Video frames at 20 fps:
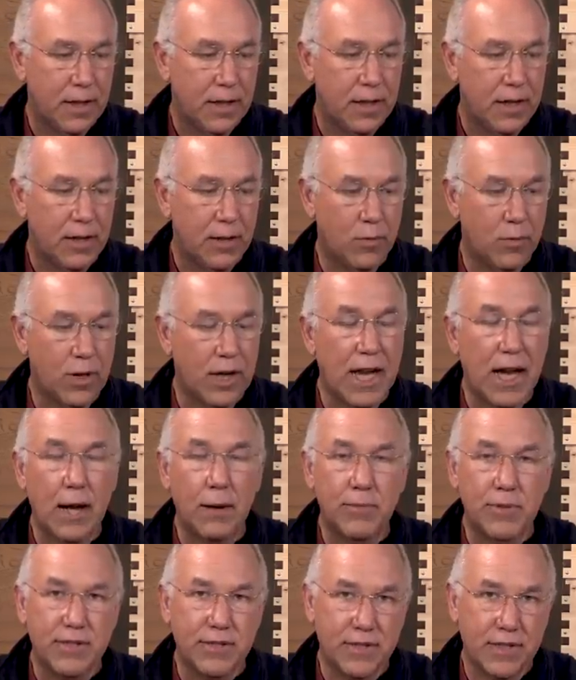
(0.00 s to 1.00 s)
Uh, what
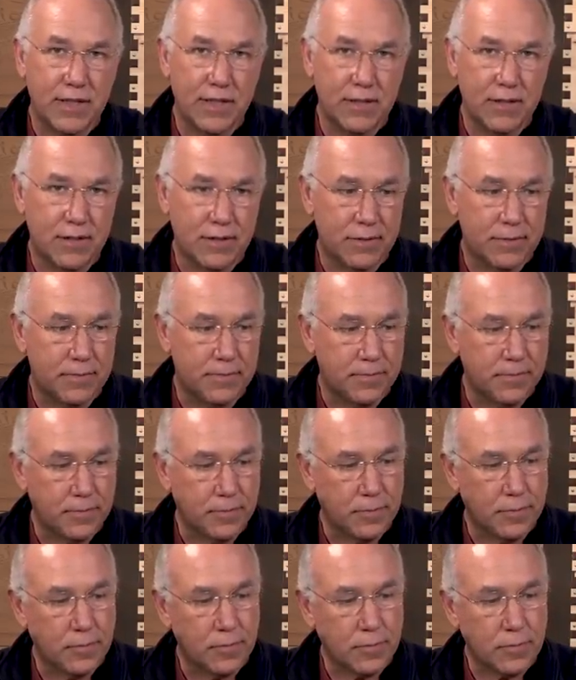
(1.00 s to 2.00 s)
happens is
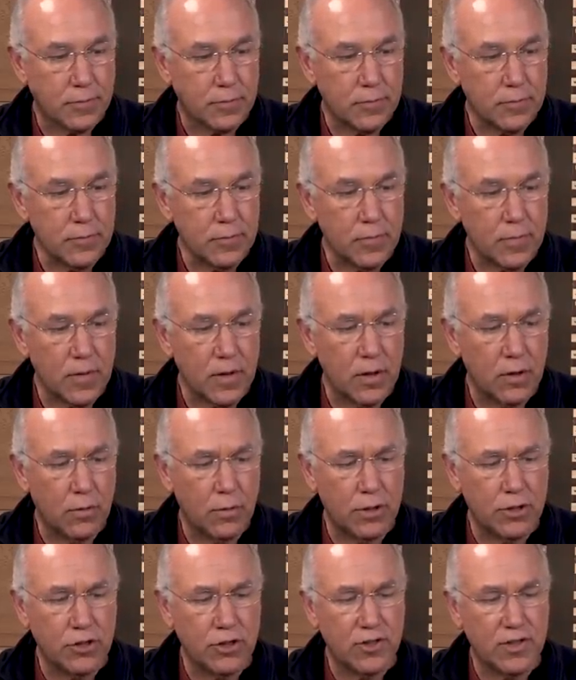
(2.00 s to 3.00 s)

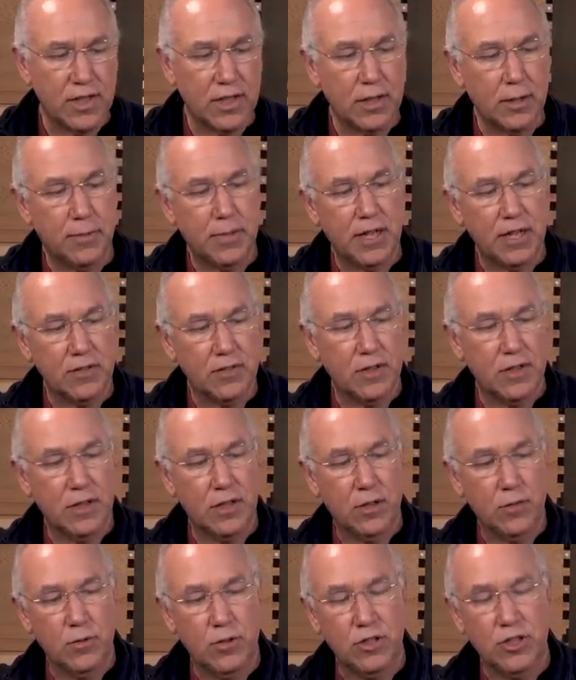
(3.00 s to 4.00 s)
once you set that box on
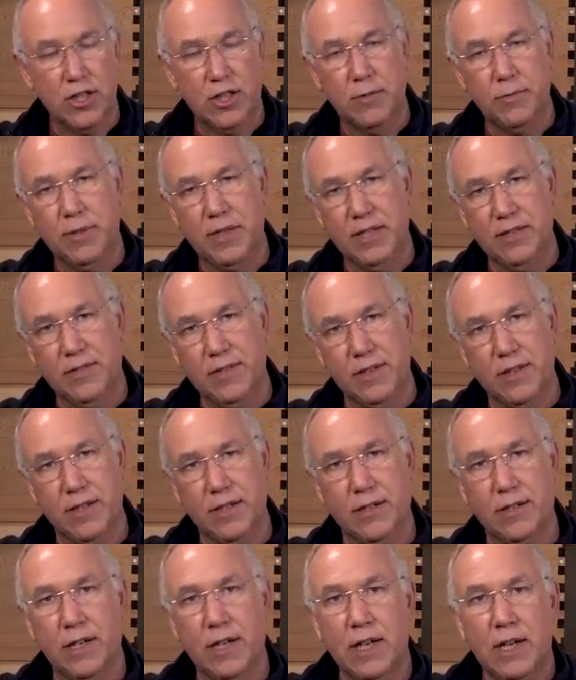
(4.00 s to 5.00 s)
there, once you have bees in
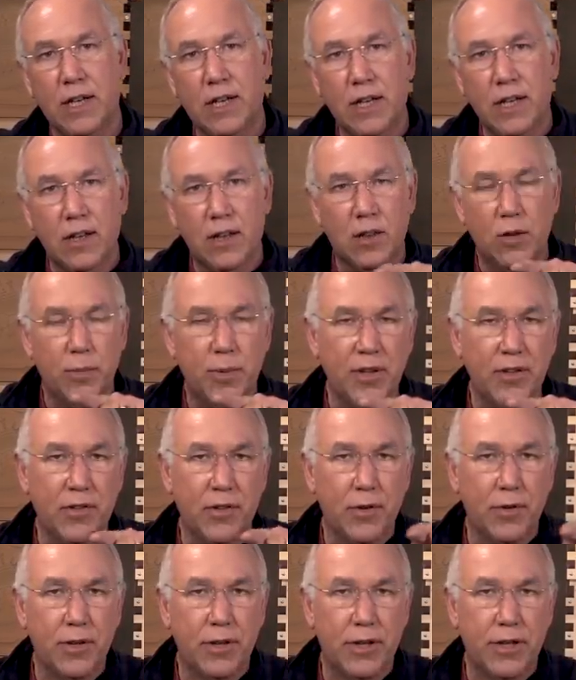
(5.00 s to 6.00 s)
there, the bees
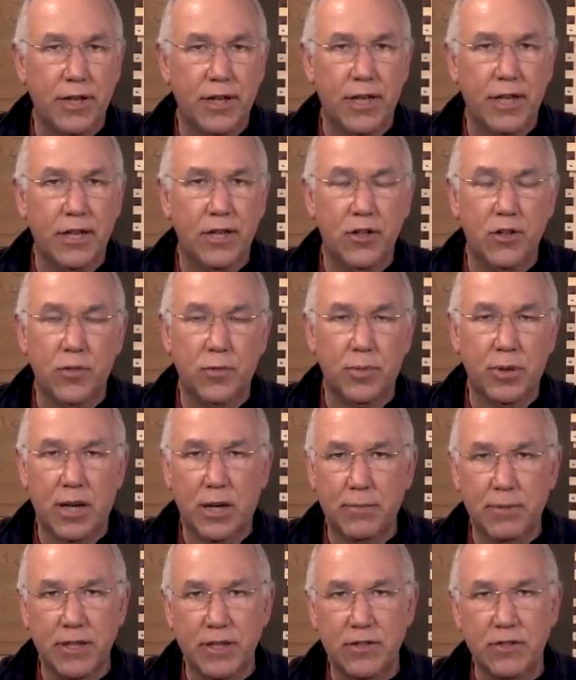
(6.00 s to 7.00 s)
go along and they use
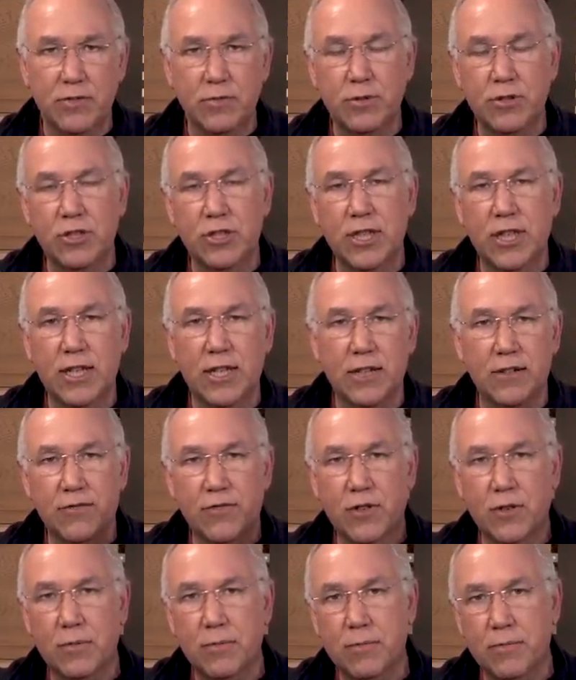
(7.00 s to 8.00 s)
propolis, which they get
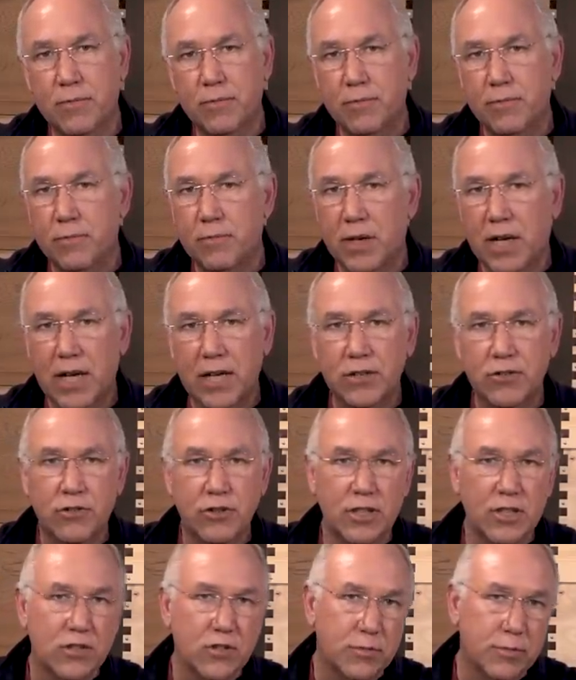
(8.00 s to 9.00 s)
from pine
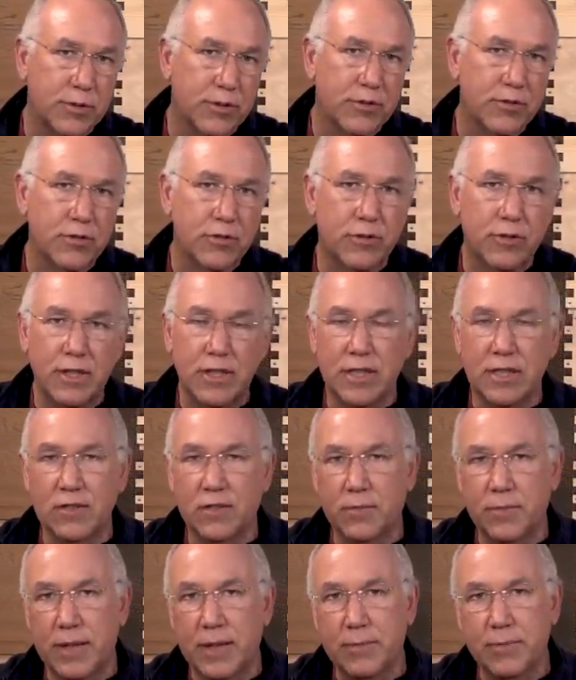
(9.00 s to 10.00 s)
trees, spruce
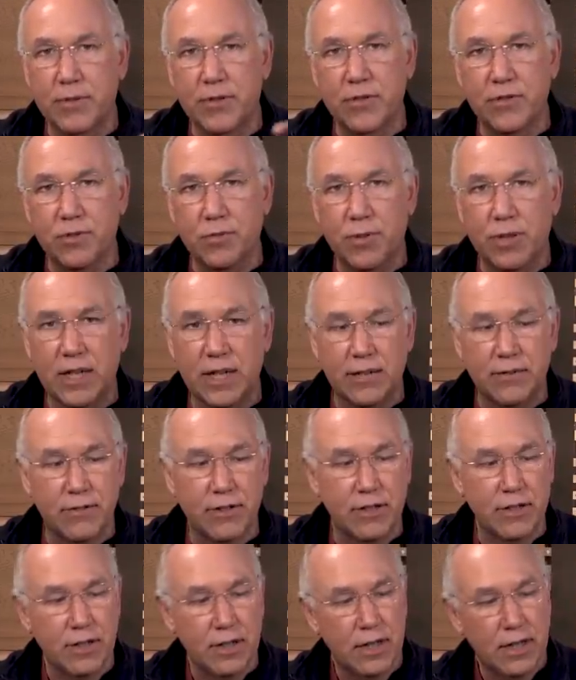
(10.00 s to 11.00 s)
trees, maples,
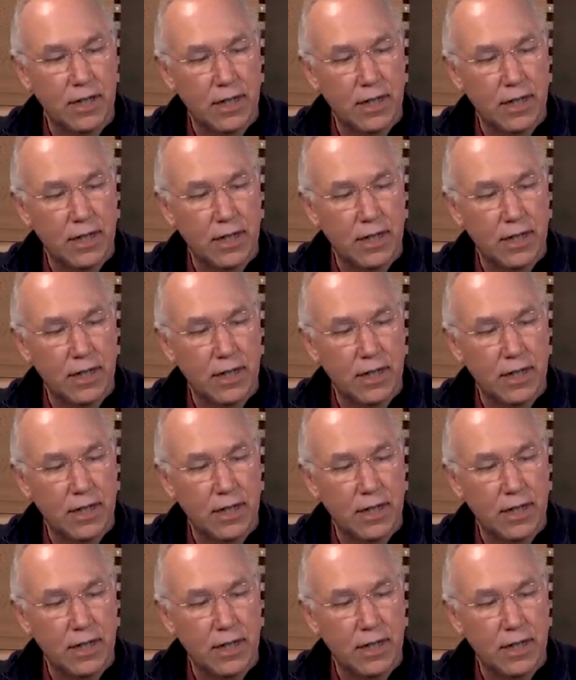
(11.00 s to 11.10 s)
whatever.